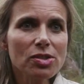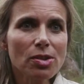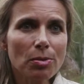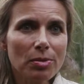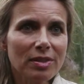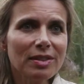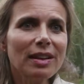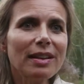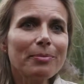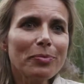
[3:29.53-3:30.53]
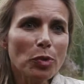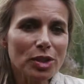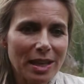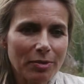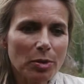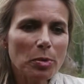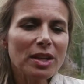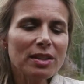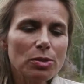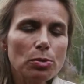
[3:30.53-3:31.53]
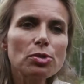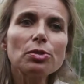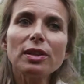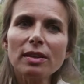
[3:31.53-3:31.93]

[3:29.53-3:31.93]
So whatever we can do to